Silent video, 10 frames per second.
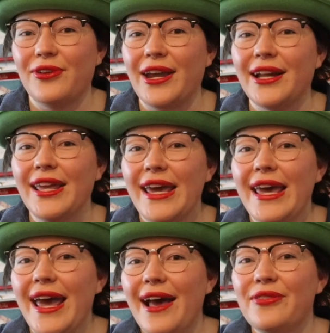fan,
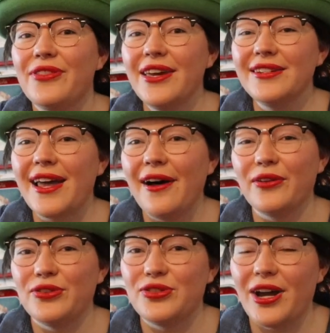and this
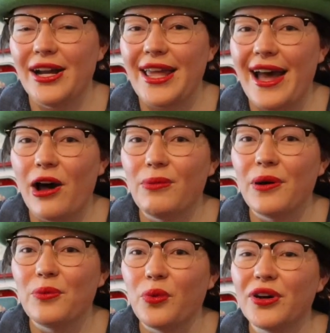Elton John
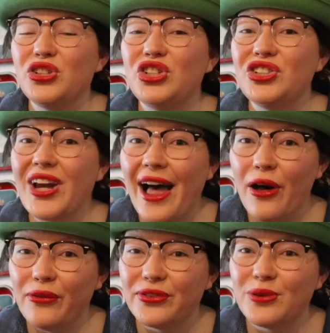album was shelved.